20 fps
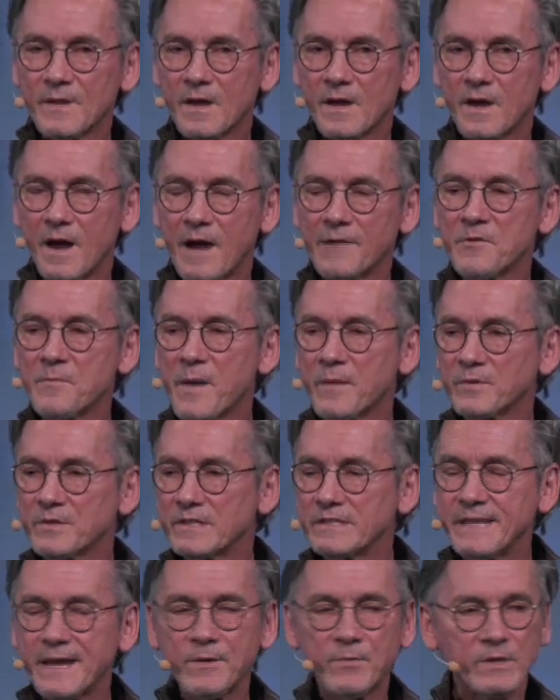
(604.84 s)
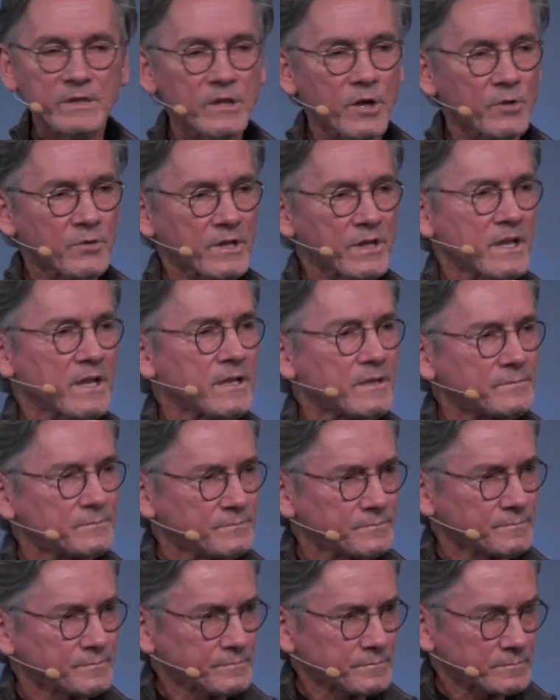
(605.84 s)
I remember the day we loaded in,
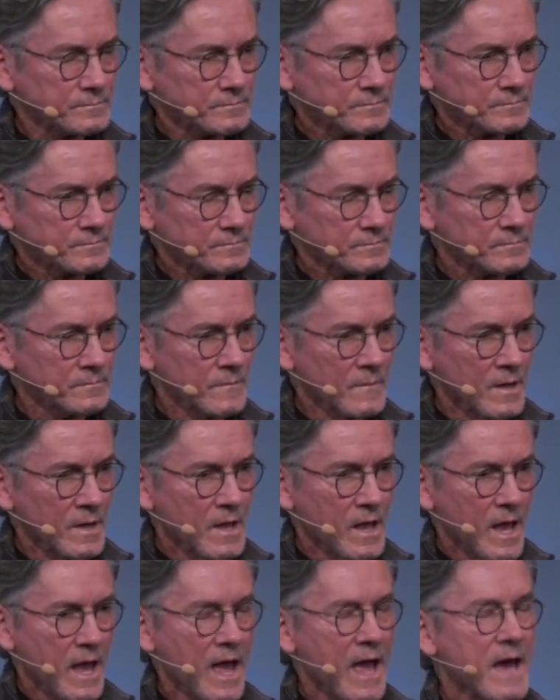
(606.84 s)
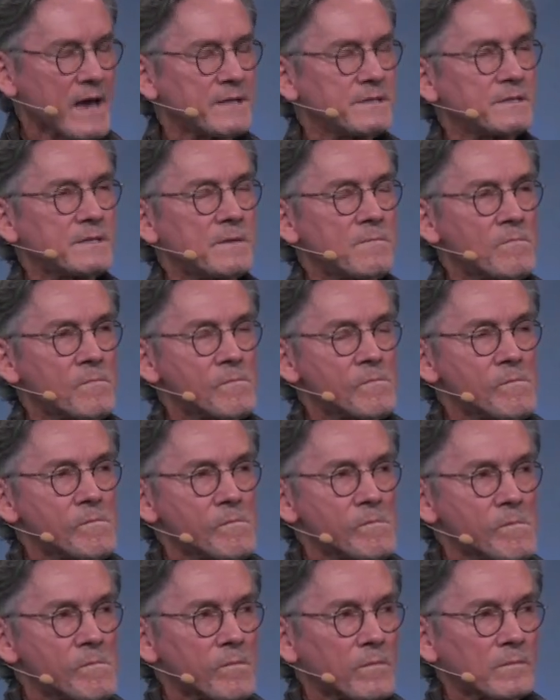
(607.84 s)
and
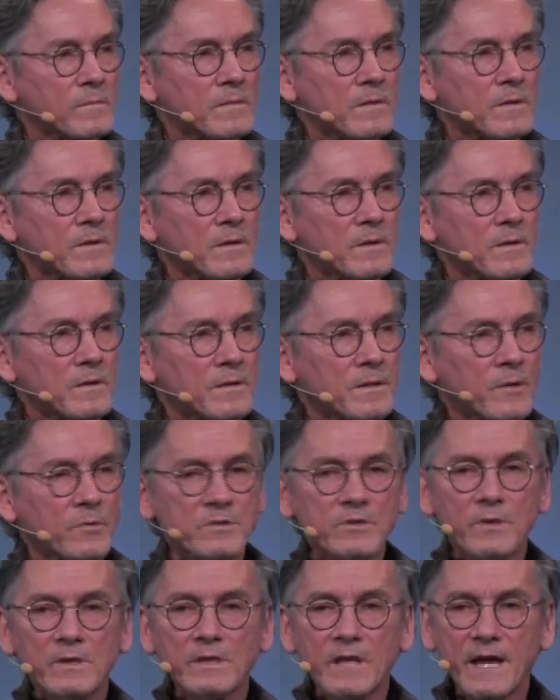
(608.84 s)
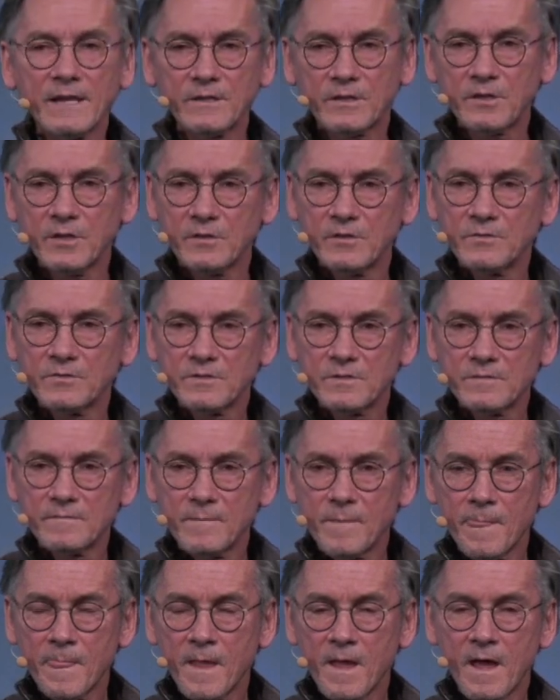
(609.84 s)
they were doing light cues,
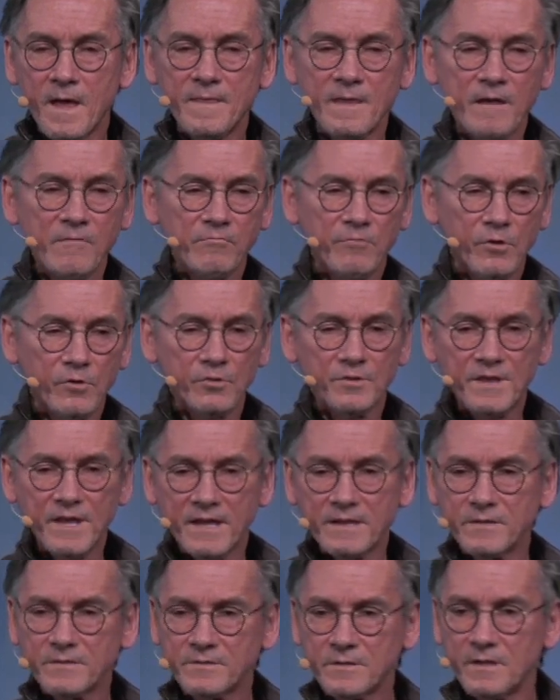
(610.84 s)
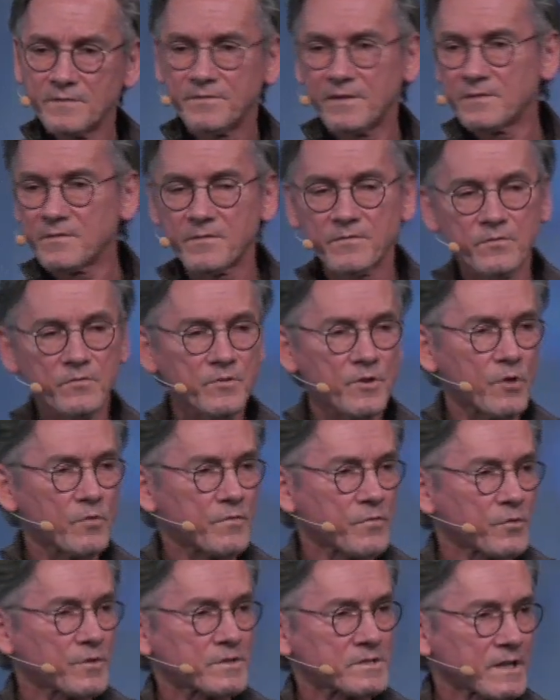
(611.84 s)
and they rolled that, if any of you know
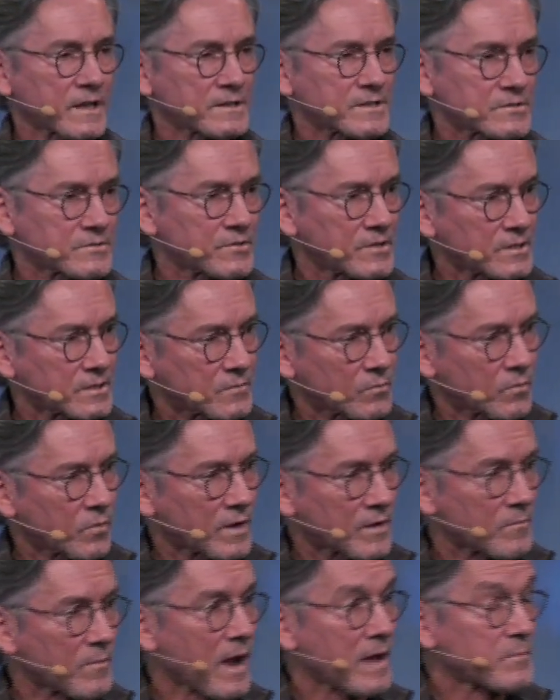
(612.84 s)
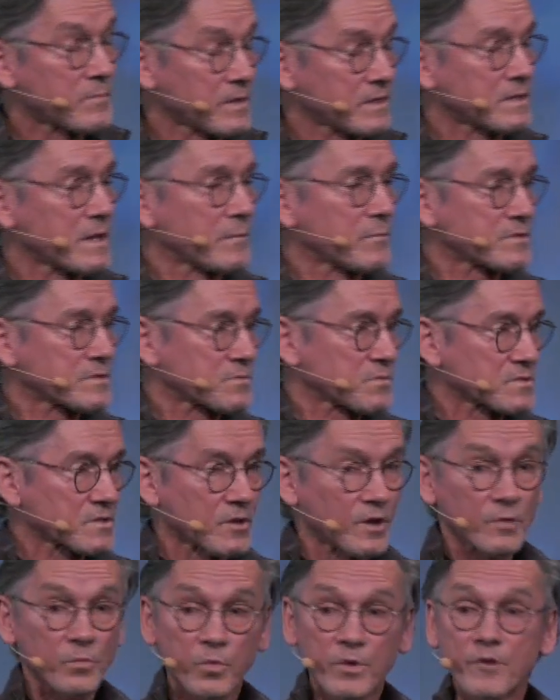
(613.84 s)
42nd Street, one of my big numbers was
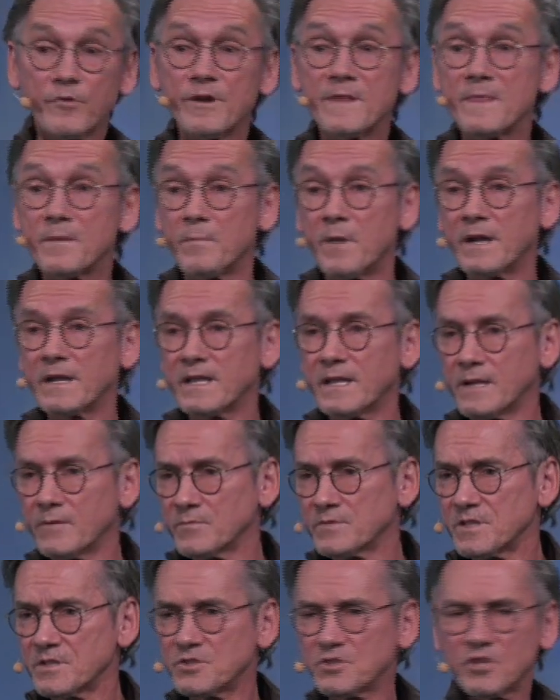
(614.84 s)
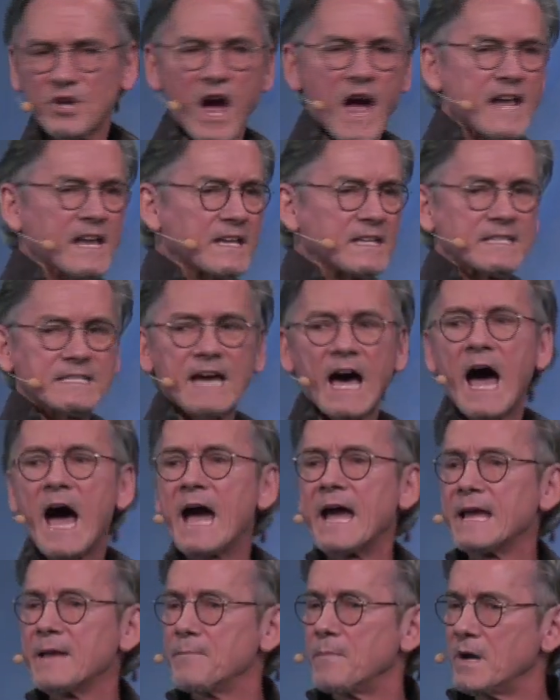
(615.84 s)
called We're in the Money, and it was a giant
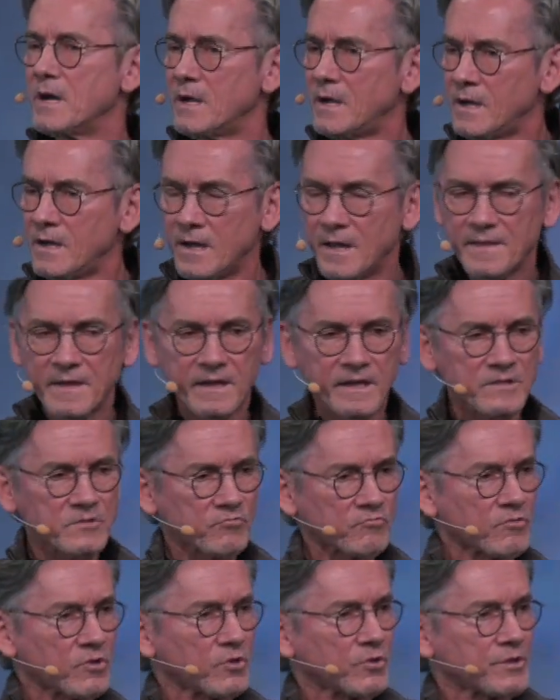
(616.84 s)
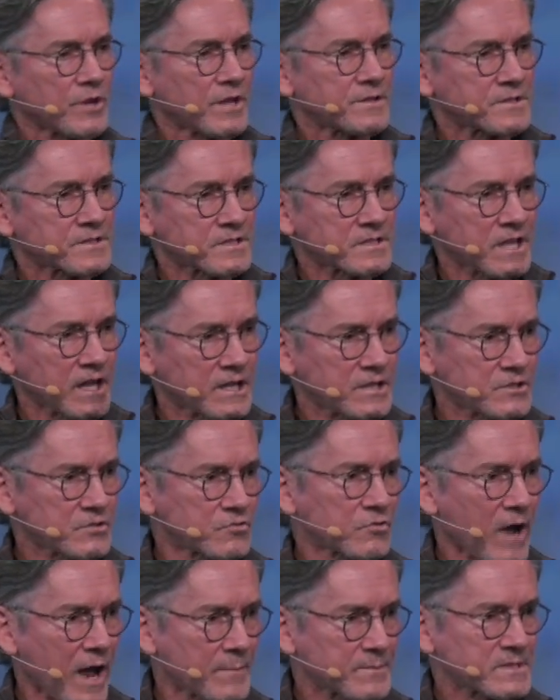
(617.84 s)
dime that gets rolled onto stage,
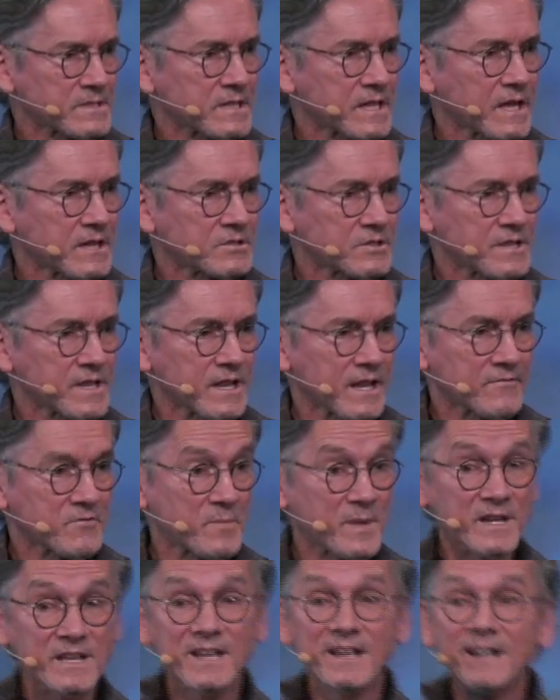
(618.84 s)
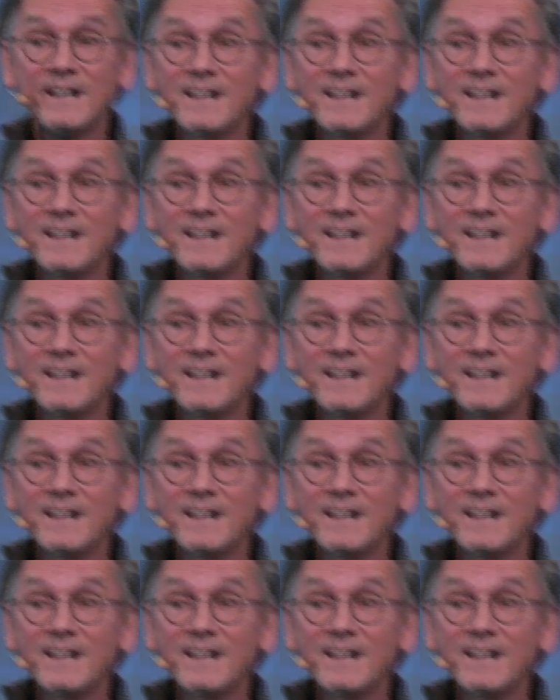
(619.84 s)
dropped stage, and then everybody